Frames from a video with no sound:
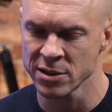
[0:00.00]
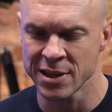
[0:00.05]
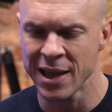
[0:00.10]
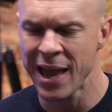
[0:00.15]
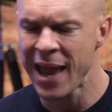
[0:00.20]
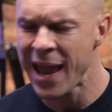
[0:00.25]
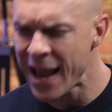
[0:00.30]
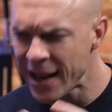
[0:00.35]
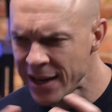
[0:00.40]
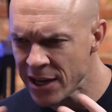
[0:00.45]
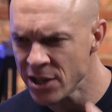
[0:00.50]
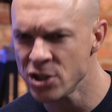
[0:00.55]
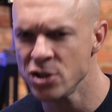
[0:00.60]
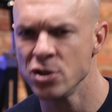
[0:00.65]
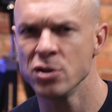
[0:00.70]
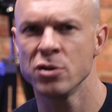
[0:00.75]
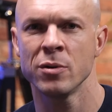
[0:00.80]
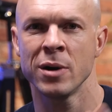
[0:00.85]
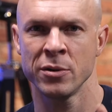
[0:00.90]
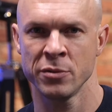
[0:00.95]
The
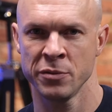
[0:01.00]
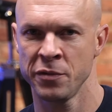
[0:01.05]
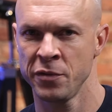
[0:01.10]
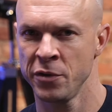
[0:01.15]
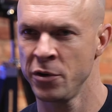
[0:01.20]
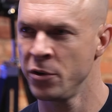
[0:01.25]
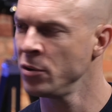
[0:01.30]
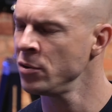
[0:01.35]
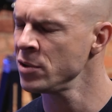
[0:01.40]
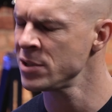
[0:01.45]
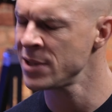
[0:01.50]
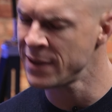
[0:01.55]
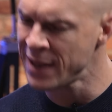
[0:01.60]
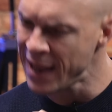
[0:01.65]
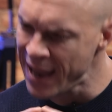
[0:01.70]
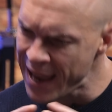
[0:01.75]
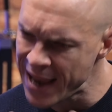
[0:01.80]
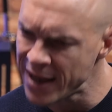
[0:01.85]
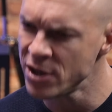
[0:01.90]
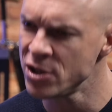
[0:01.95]
attitude around referrals and
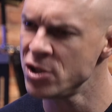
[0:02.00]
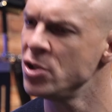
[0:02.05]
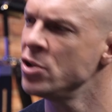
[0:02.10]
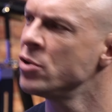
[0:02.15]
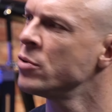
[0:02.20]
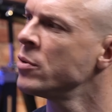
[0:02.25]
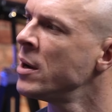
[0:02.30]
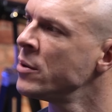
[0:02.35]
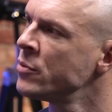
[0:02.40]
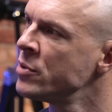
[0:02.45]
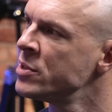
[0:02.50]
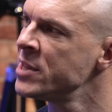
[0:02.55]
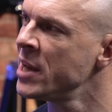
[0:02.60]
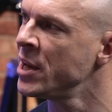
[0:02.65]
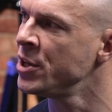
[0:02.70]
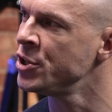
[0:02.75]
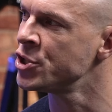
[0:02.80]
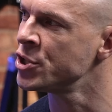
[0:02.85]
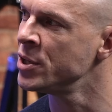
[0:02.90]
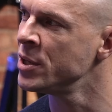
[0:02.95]
the attitude around
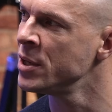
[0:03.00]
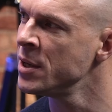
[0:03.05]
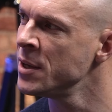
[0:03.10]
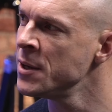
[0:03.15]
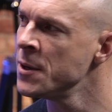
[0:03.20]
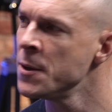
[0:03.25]
retention.